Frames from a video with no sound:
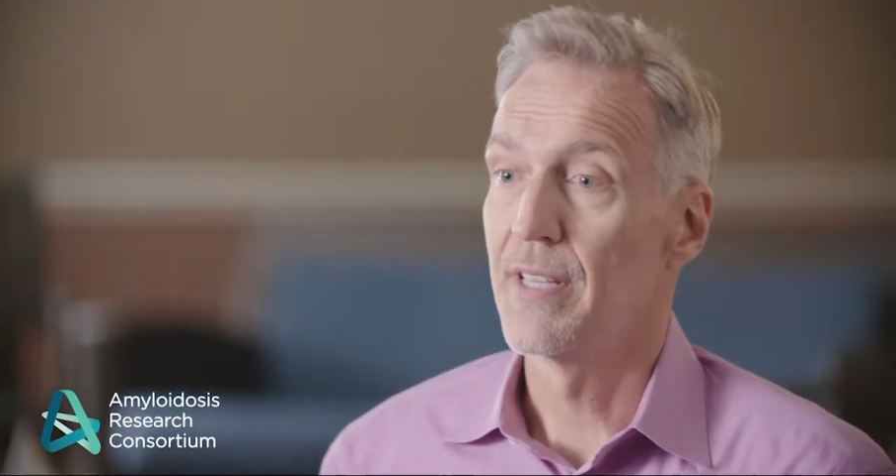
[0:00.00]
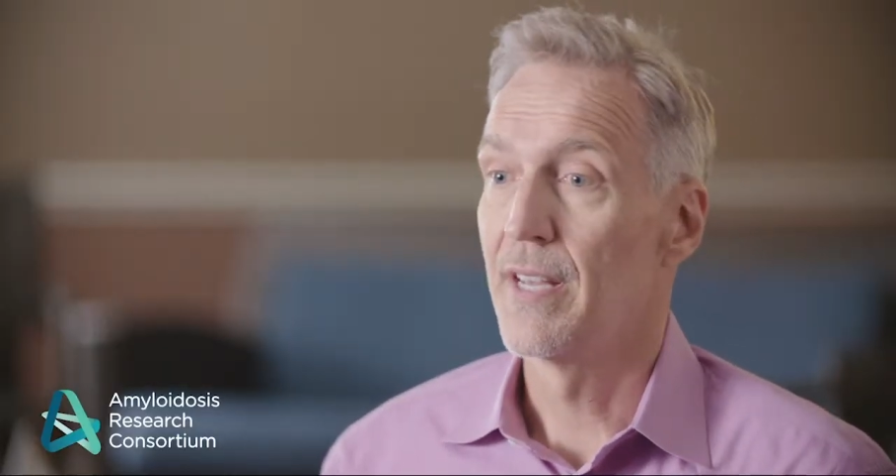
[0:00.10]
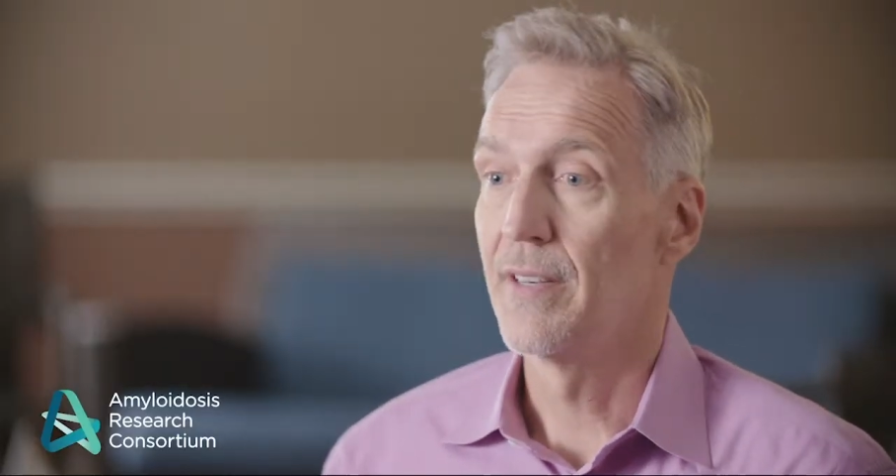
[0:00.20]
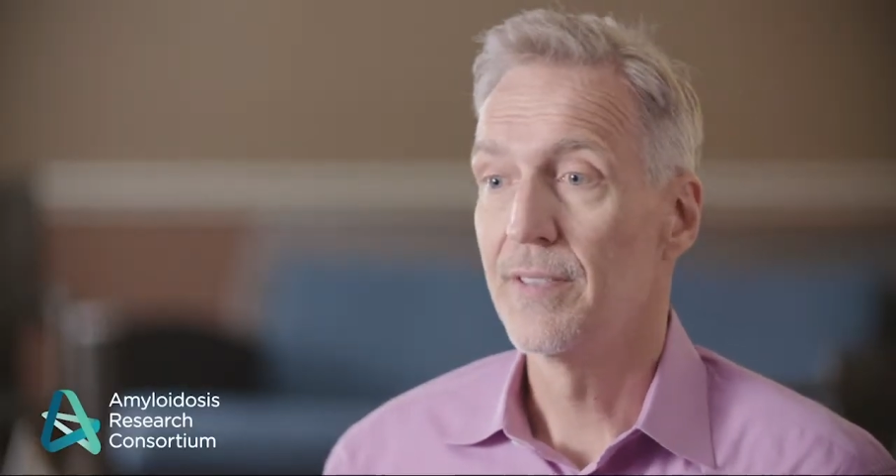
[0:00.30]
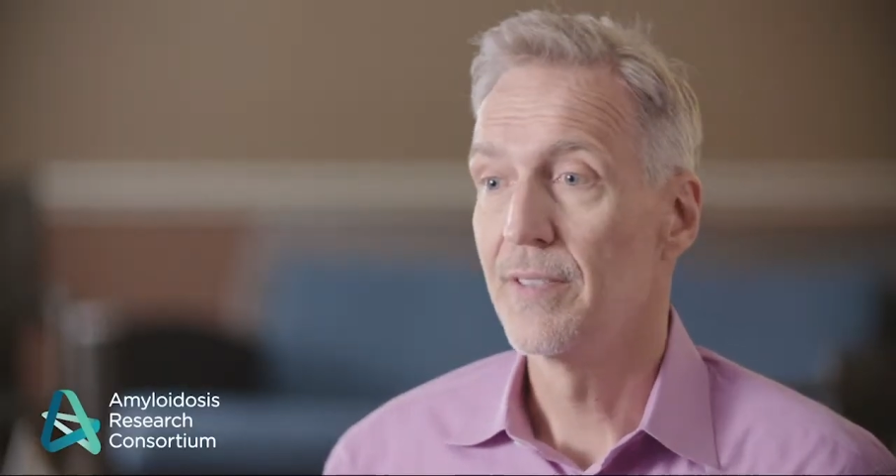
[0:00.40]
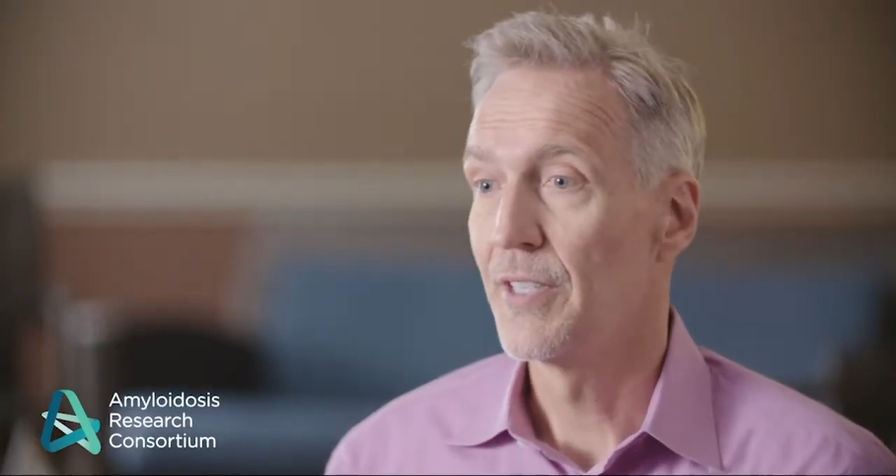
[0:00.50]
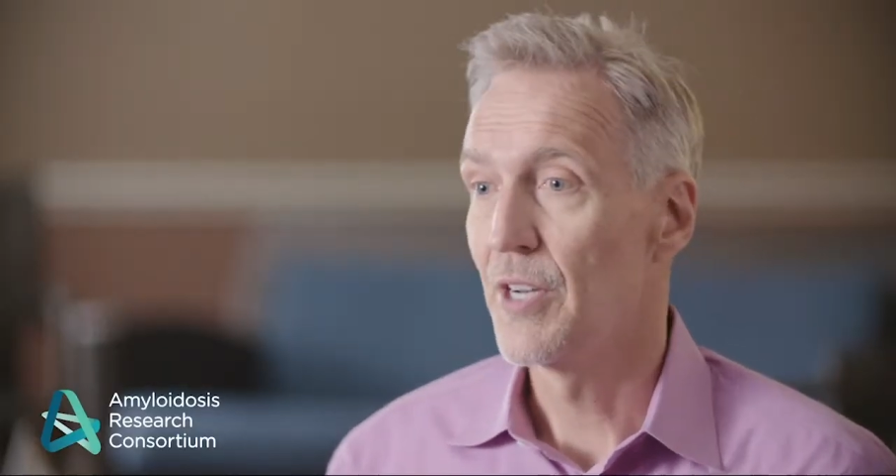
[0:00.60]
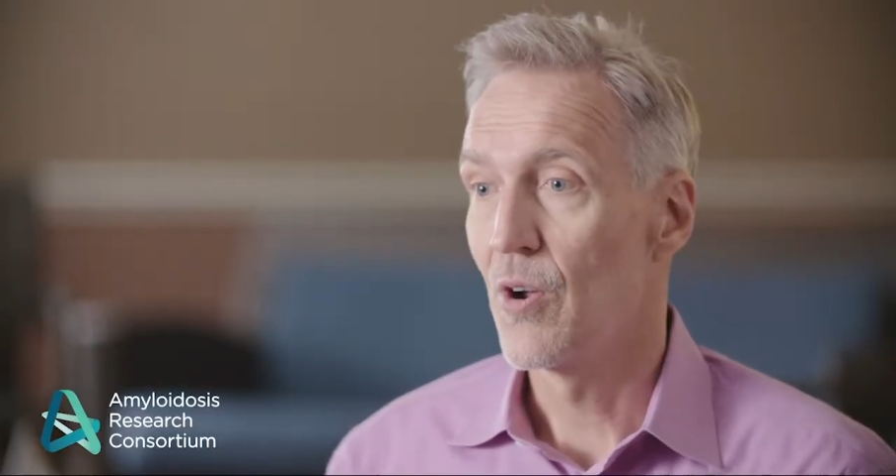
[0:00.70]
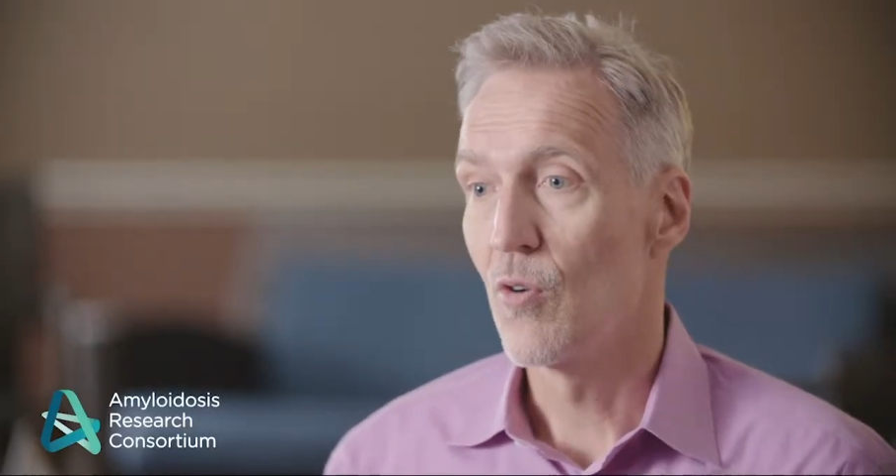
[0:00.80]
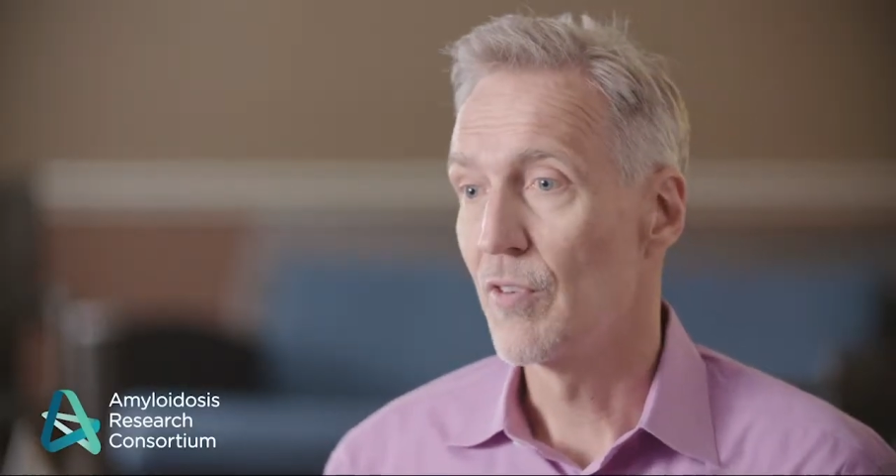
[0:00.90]
and then,
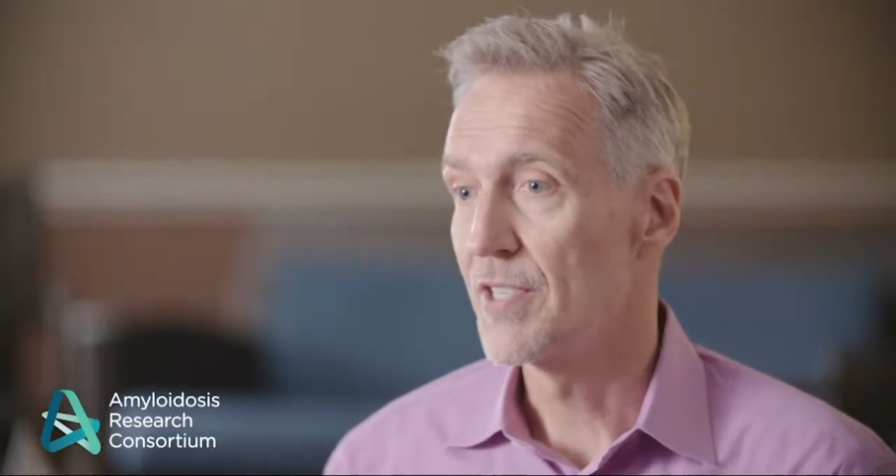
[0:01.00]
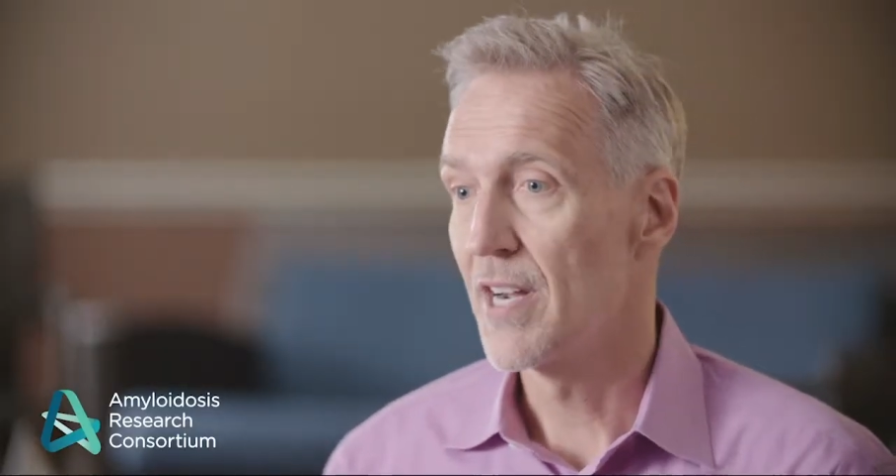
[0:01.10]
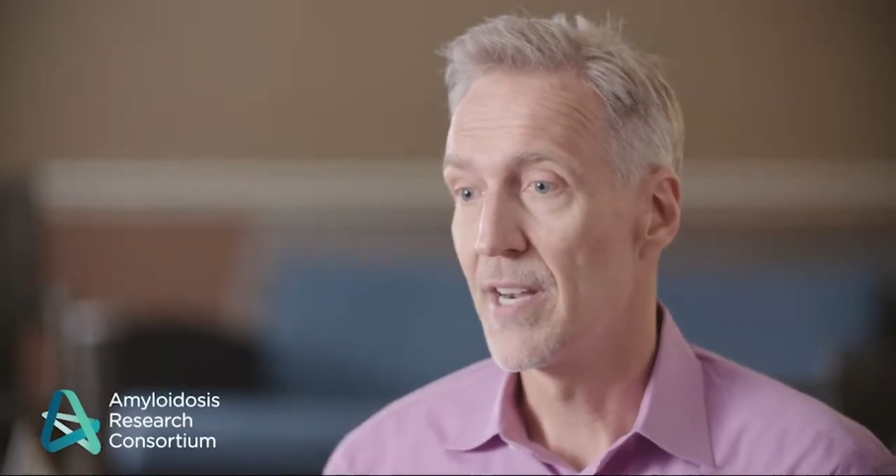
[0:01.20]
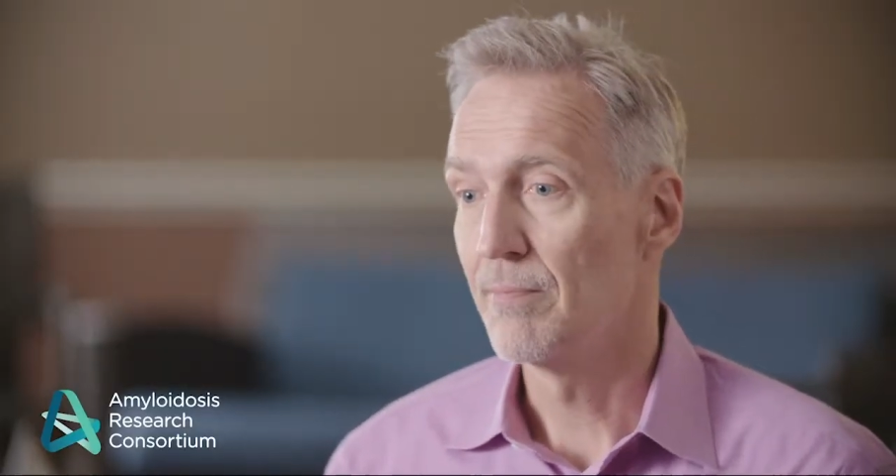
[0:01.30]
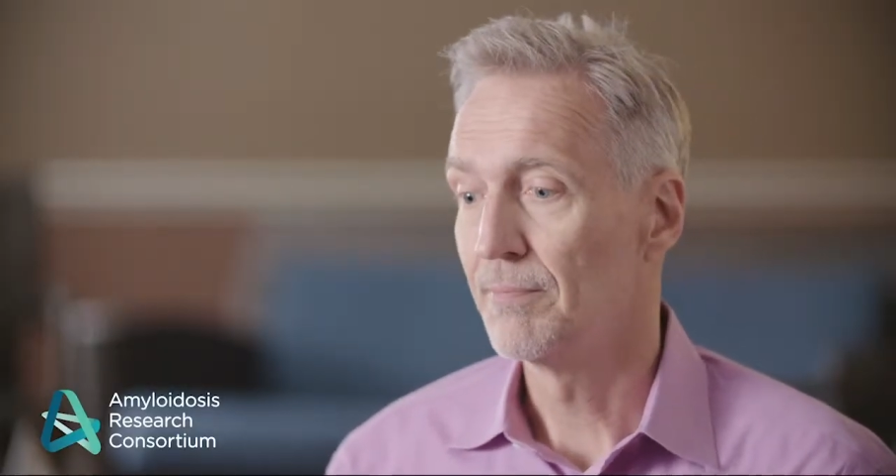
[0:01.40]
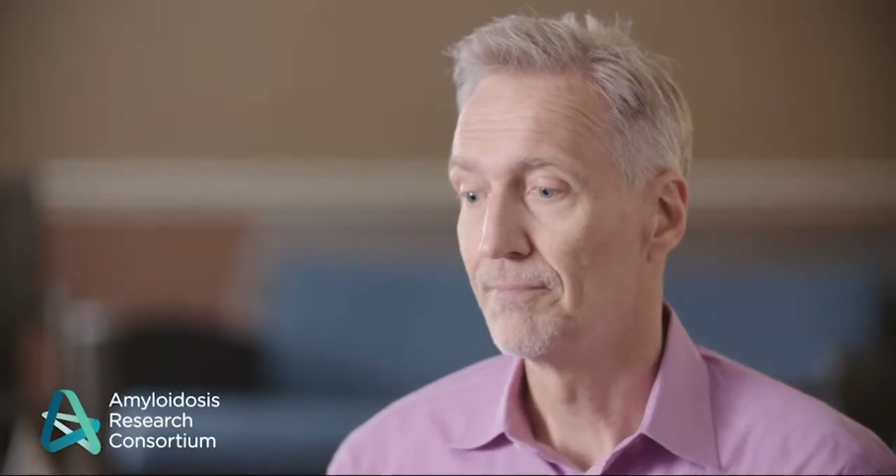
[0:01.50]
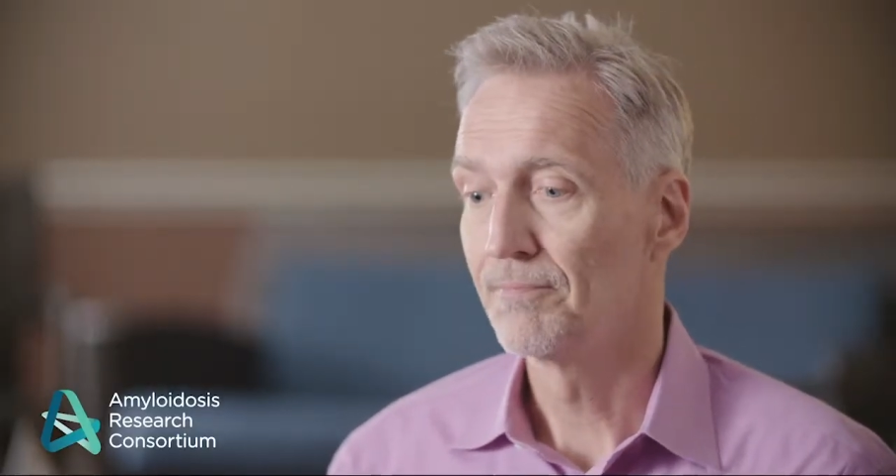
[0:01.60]
you know, over time,